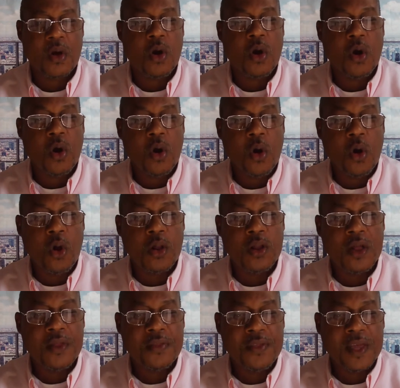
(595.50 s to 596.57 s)
All
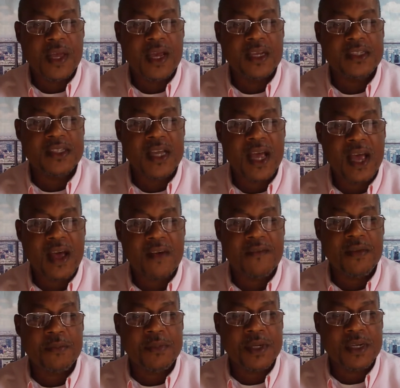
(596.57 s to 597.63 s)
things have
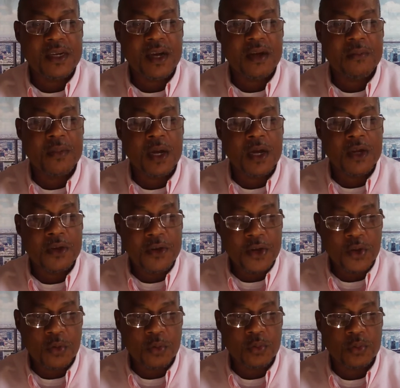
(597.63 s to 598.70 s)
become
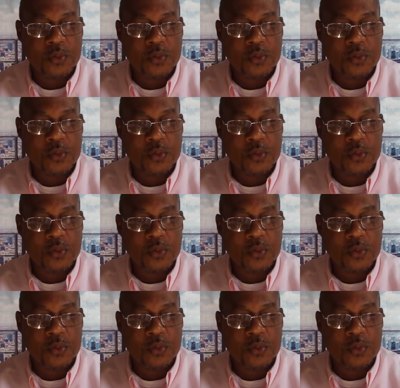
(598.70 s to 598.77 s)
new.